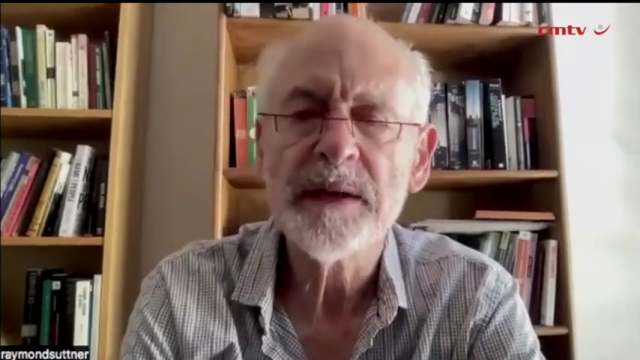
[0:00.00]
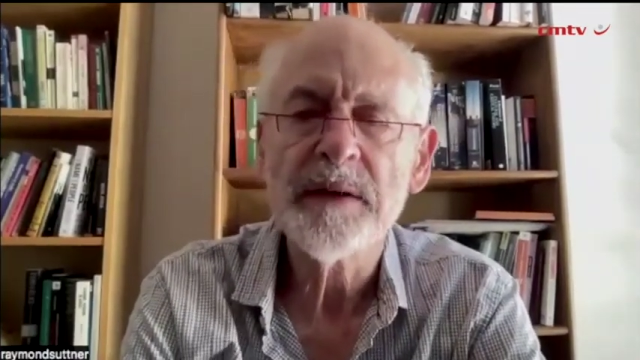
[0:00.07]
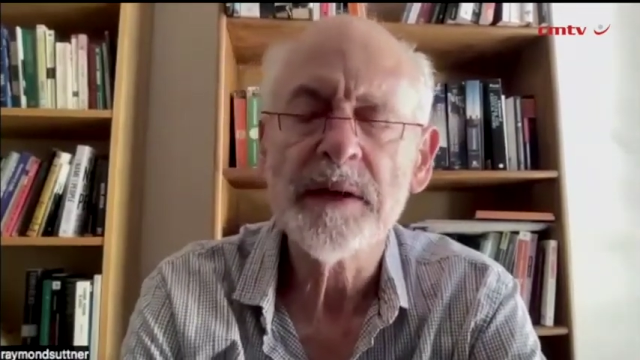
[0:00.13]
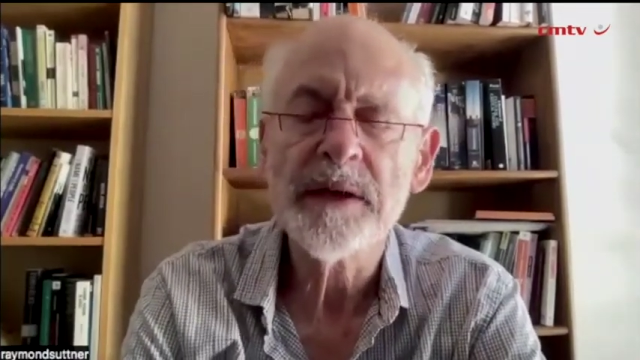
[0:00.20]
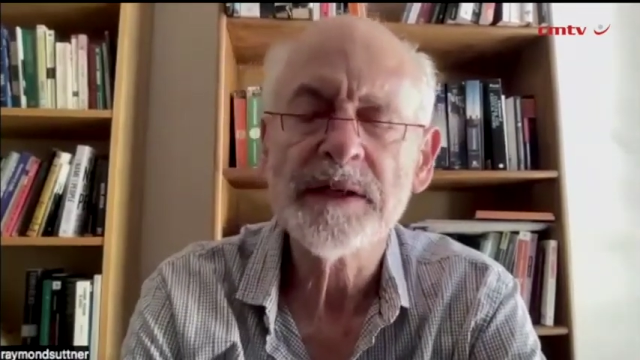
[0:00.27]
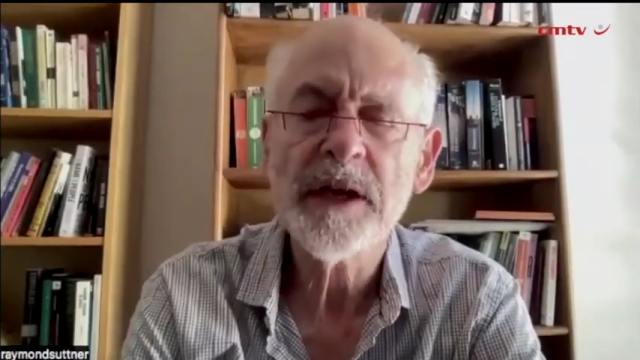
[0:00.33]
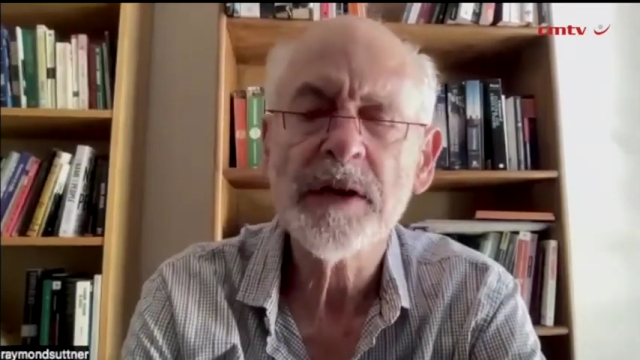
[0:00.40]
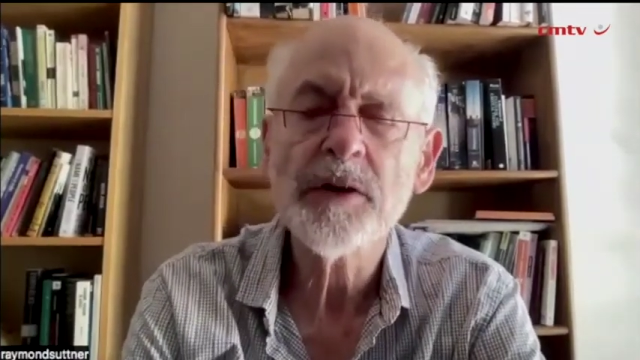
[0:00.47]
the
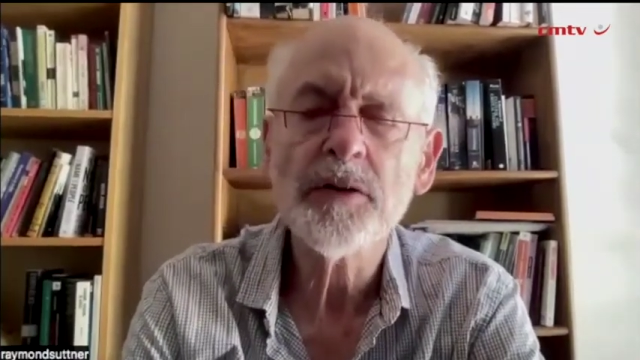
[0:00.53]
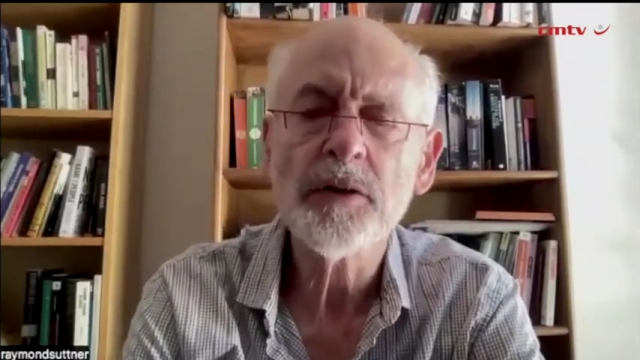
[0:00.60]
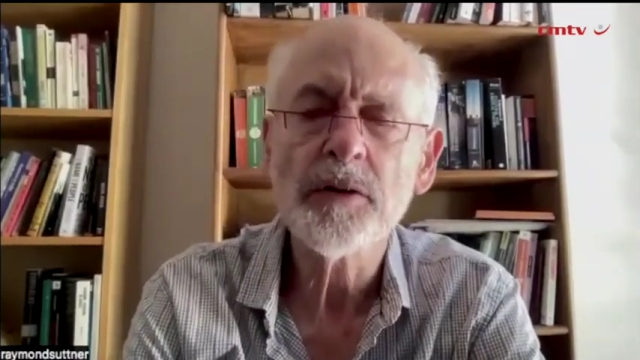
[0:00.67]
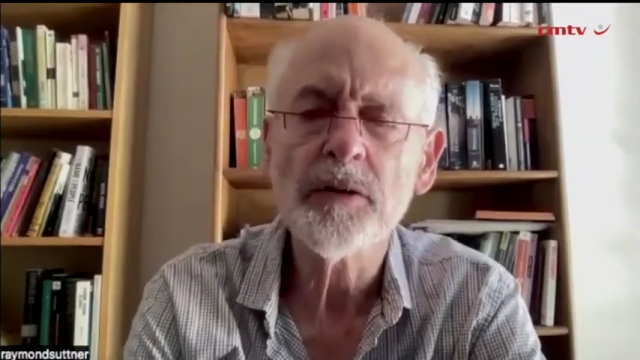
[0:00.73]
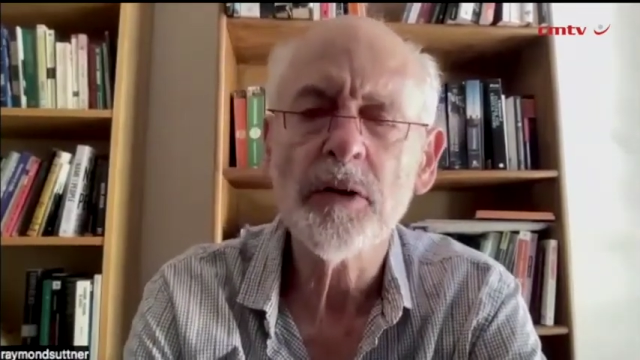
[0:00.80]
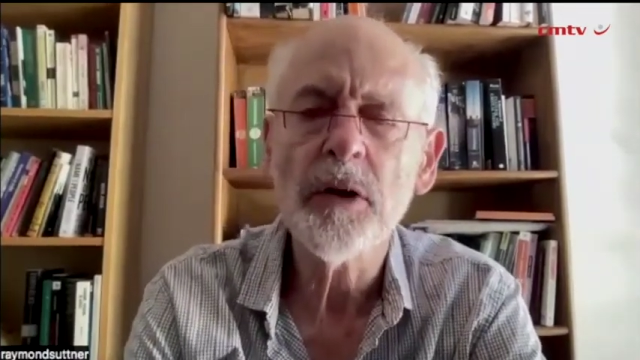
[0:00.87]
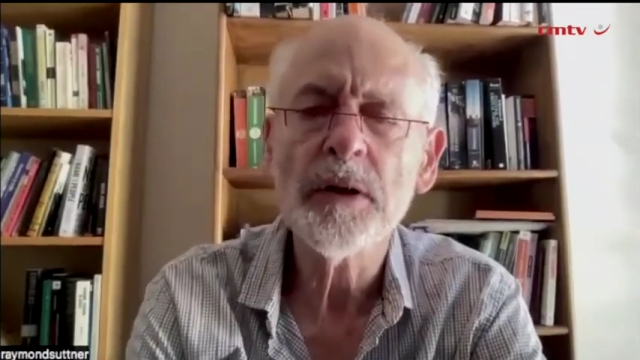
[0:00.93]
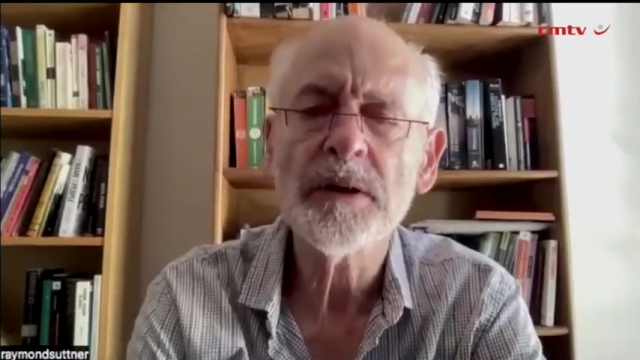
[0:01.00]
social
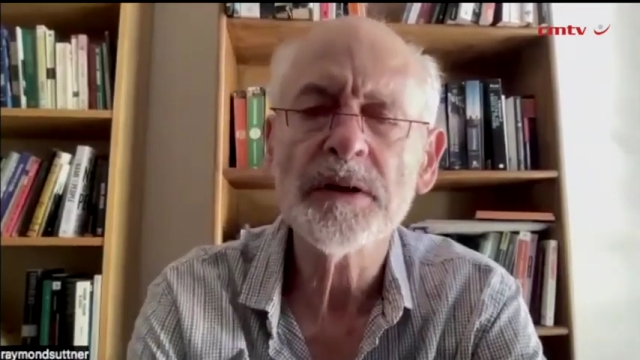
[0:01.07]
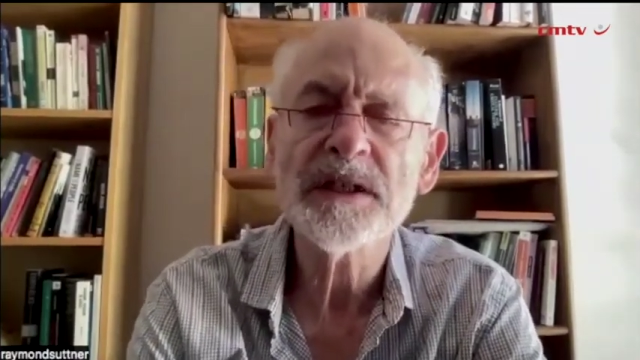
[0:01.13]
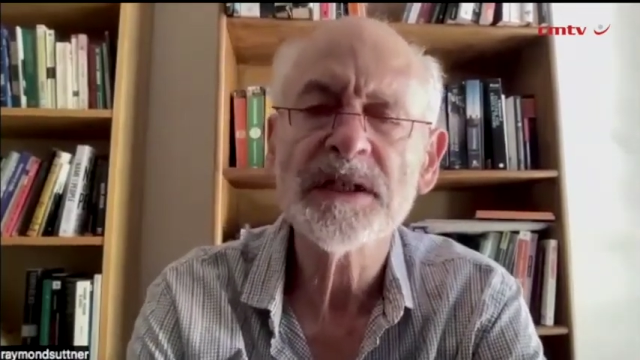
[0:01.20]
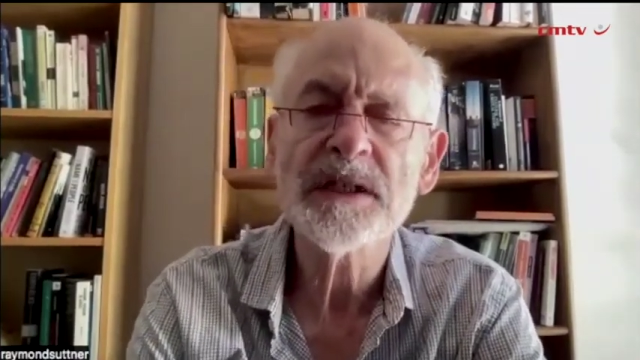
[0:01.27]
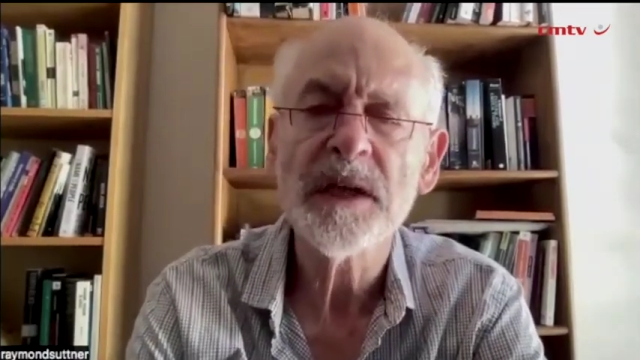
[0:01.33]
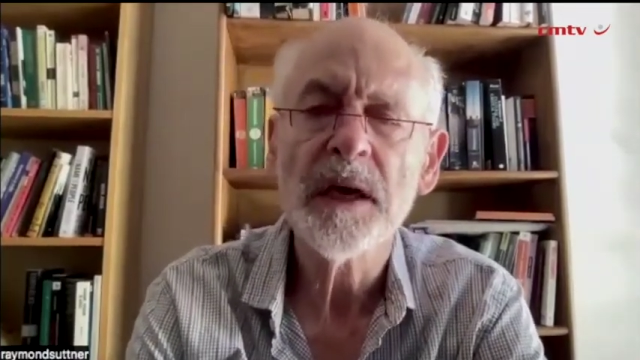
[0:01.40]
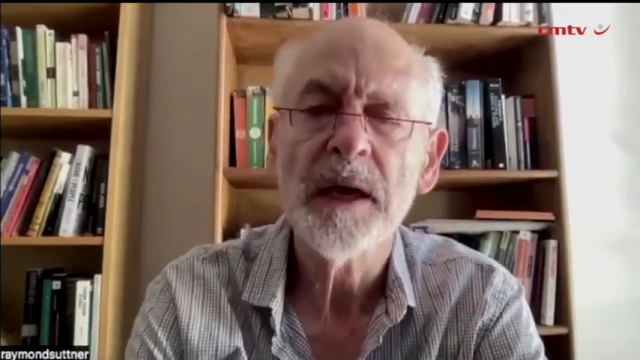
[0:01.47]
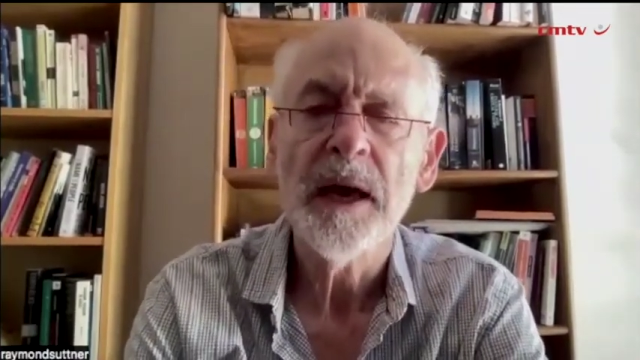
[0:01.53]

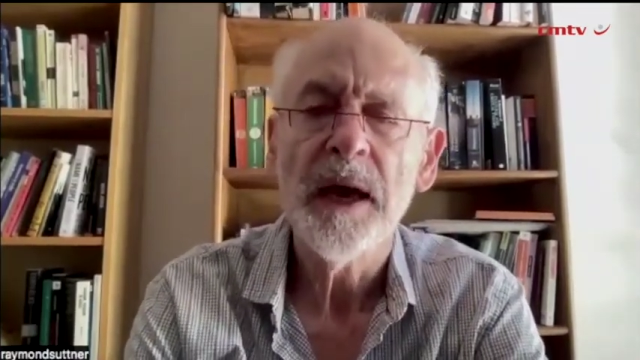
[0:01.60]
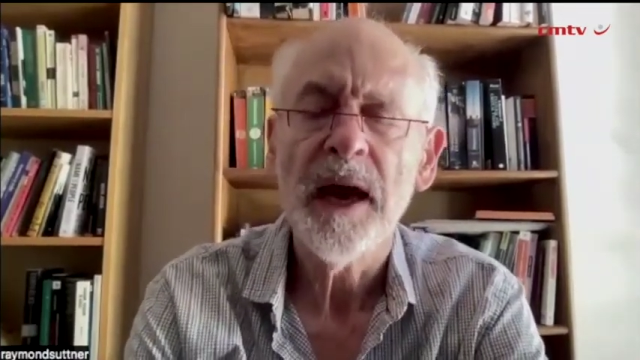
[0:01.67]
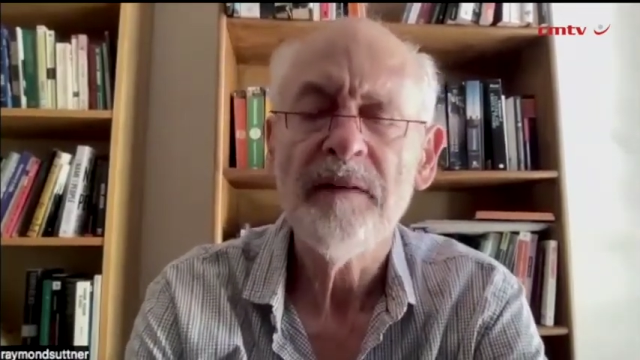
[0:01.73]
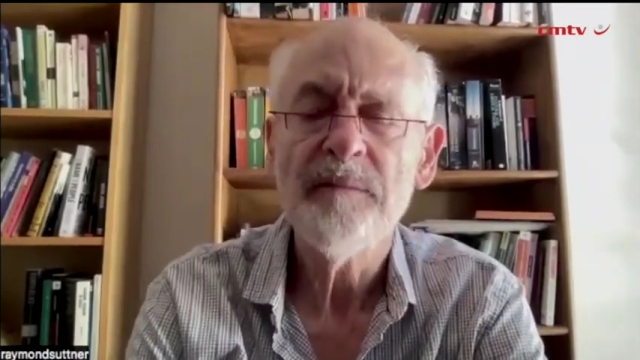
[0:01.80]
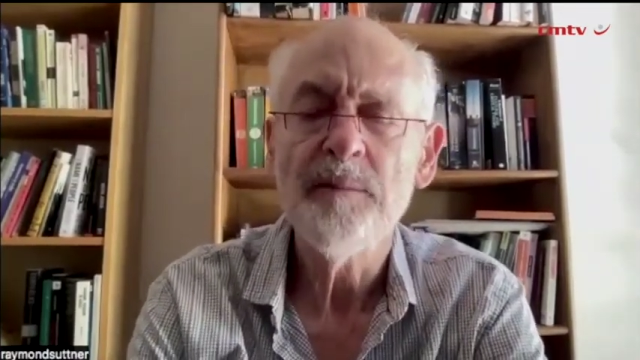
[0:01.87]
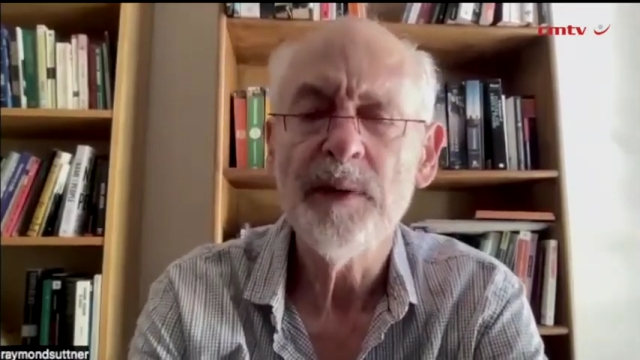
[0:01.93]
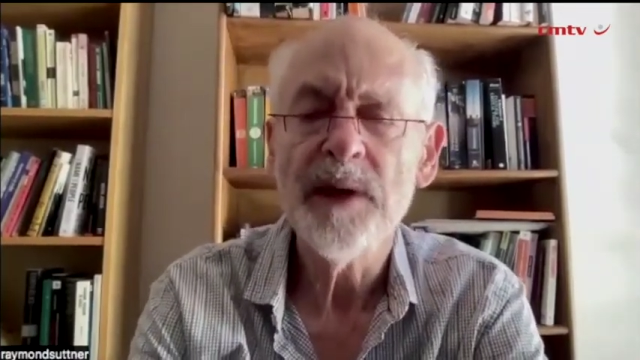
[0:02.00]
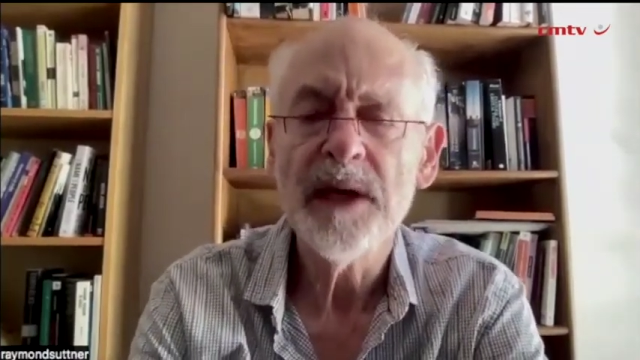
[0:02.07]
grants
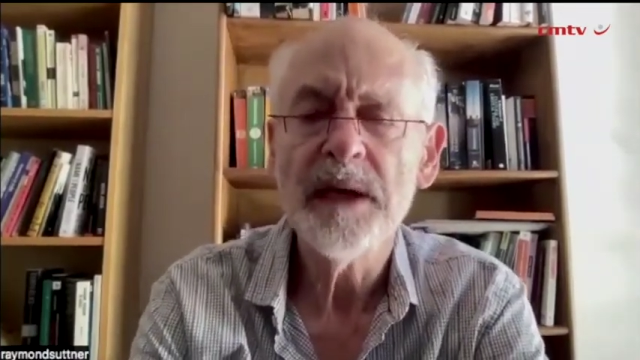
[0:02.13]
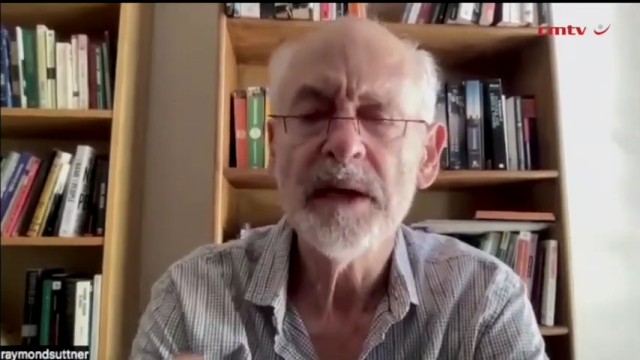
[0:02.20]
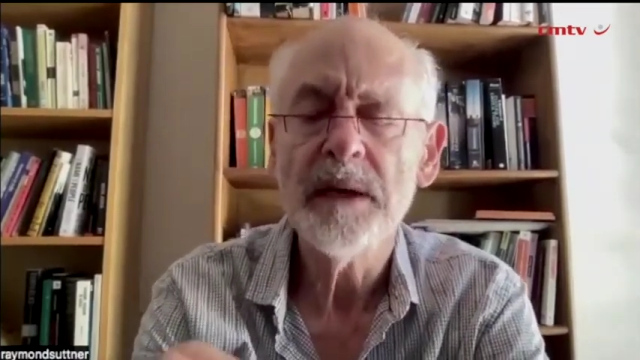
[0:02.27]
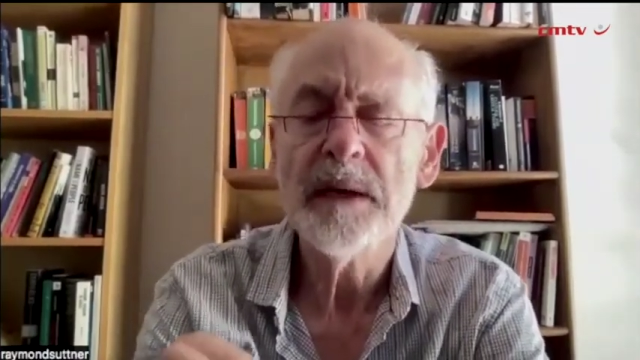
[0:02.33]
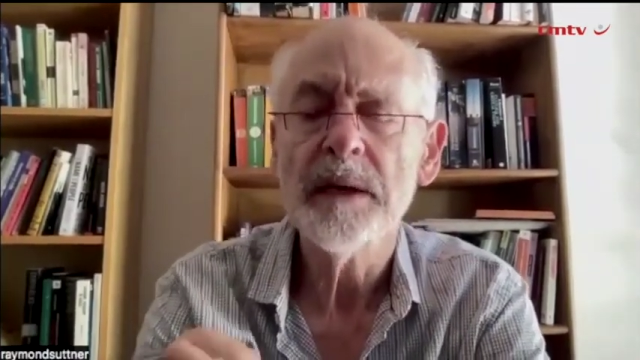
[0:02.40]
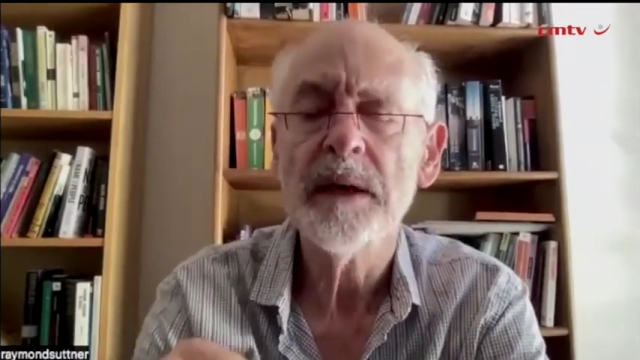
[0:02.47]
have been